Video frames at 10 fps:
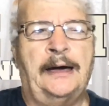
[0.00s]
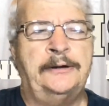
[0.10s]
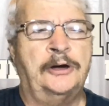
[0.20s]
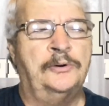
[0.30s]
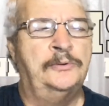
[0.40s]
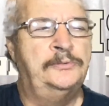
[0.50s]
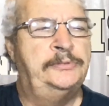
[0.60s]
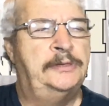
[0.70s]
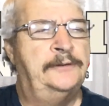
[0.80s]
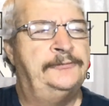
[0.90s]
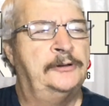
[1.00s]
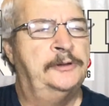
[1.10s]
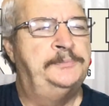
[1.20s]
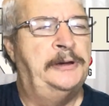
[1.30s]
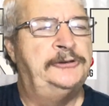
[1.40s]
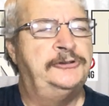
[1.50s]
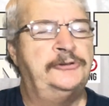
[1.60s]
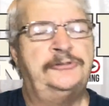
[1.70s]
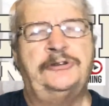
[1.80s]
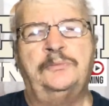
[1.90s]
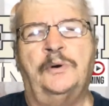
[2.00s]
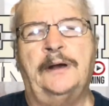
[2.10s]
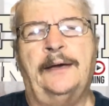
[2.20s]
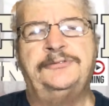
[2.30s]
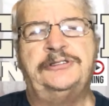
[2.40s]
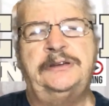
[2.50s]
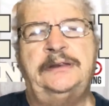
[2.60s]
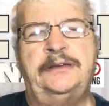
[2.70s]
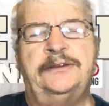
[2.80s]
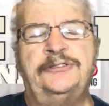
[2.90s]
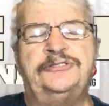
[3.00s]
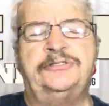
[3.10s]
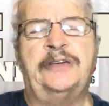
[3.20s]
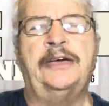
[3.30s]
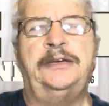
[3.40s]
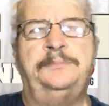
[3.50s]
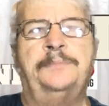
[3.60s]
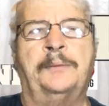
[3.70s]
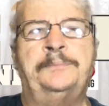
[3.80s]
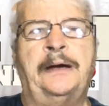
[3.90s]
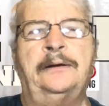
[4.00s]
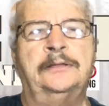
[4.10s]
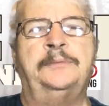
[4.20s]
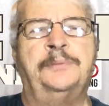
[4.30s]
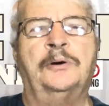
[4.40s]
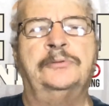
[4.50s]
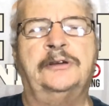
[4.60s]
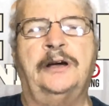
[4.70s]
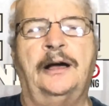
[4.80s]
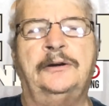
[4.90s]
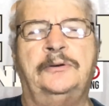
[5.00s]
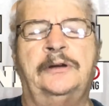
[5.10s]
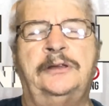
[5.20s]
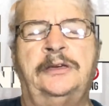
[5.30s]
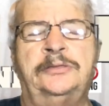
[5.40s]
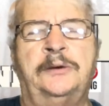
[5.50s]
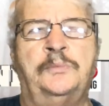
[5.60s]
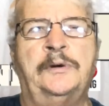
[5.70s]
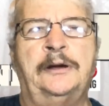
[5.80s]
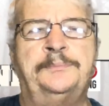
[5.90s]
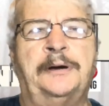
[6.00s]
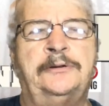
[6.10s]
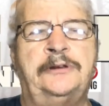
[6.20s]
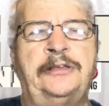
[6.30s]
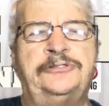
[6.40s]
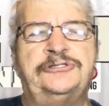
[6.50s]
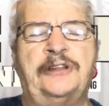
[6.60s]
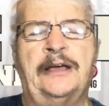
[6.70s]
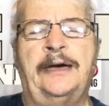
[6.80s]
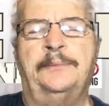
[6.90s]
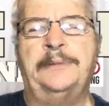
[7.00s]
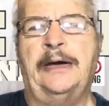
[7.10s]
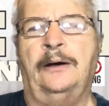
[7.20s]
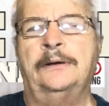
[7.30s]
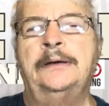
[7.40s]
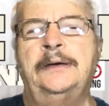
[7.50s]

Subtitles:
know from the pictures and what I've seen is they apparently broke the concrete and then went up underneath the slab. Now,